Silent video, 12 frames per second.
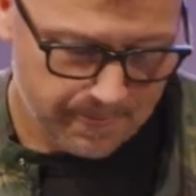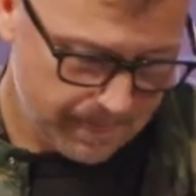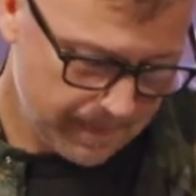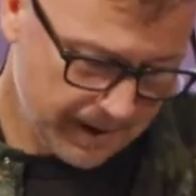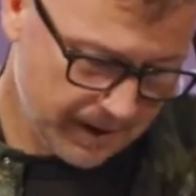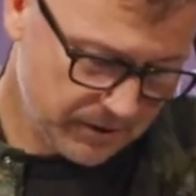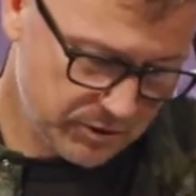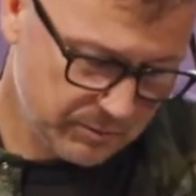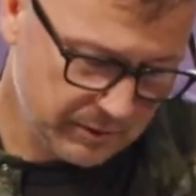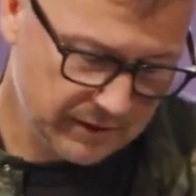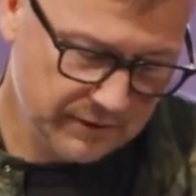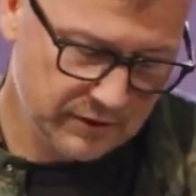And I also
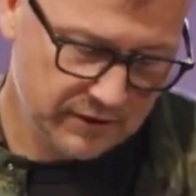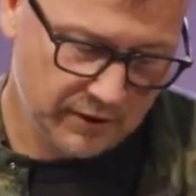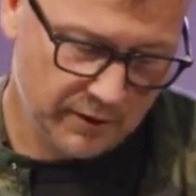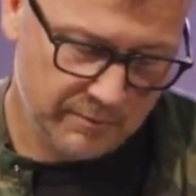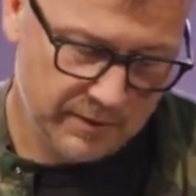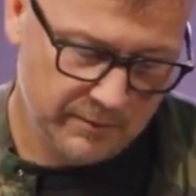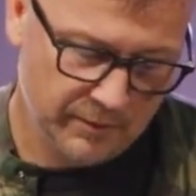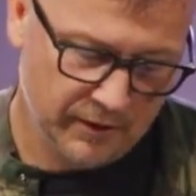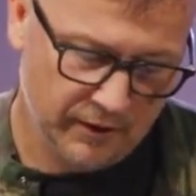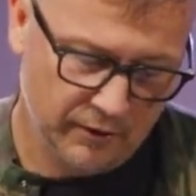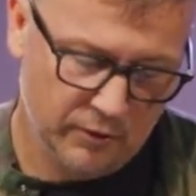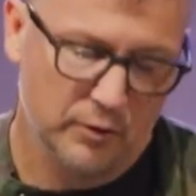believe that there are people
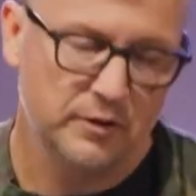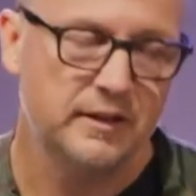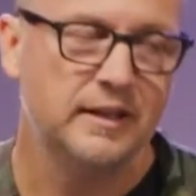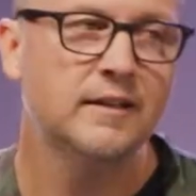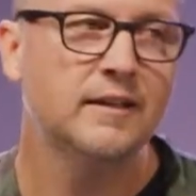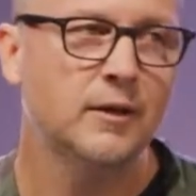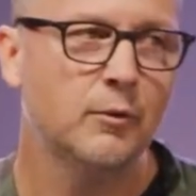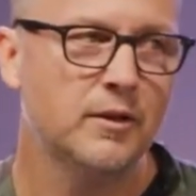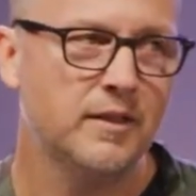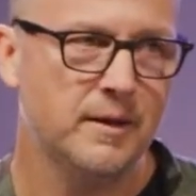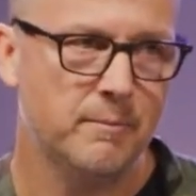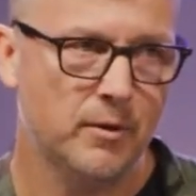here who are dealing
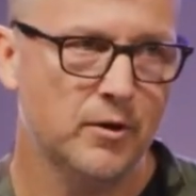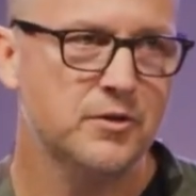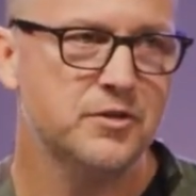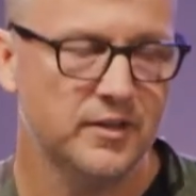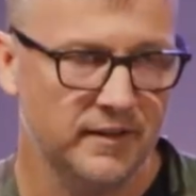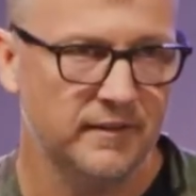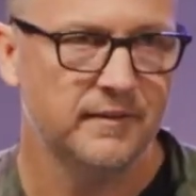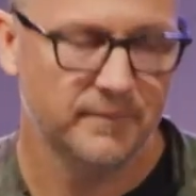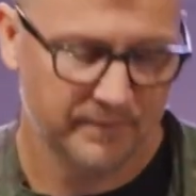with a person